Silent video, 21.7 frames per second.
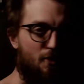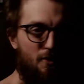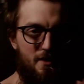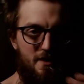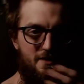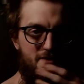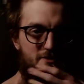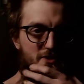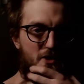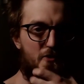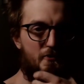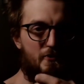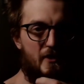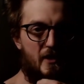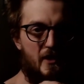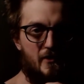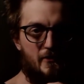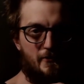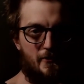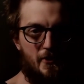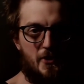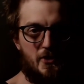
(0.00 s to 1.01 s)
in so far.
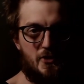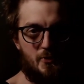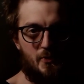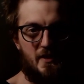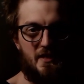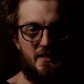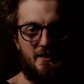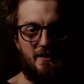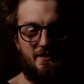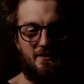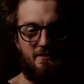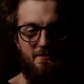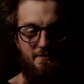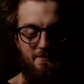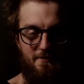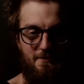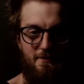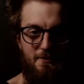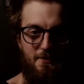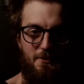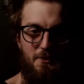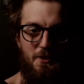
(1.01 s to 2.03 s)
First week,
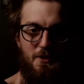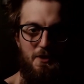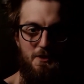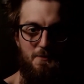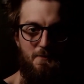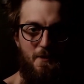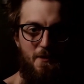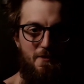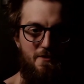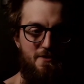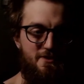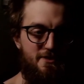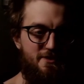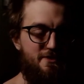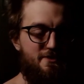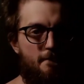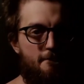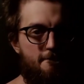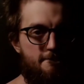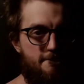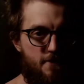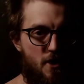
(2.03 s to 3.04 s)
good experiences.
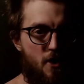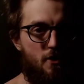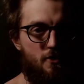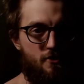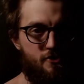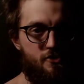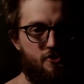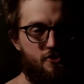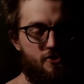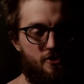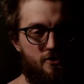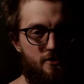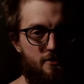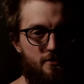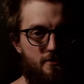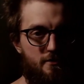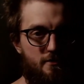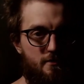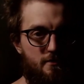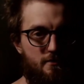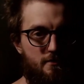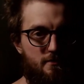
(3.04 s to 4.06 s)
Fosh
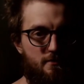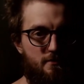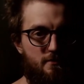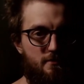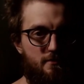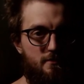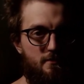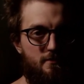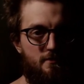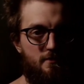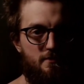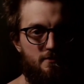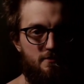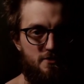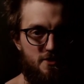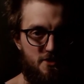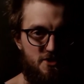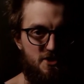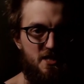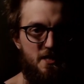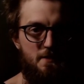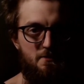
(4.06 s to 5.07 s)

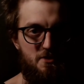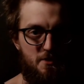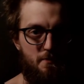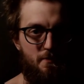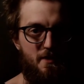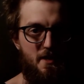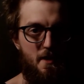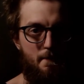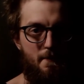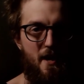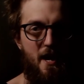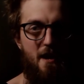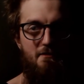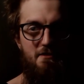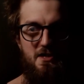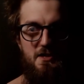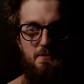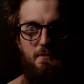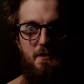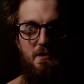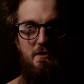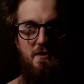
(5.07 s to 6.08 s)
just seems to be a better
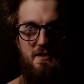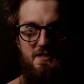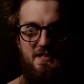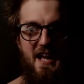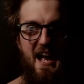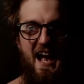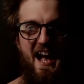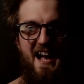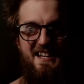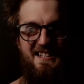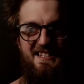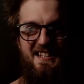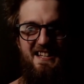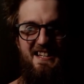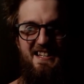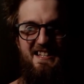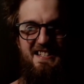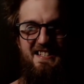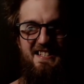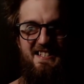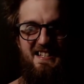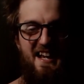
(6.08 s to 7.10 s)
experience as
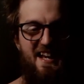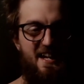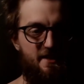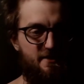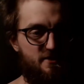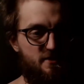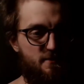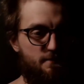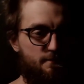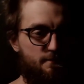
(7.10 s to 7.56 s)
it stands.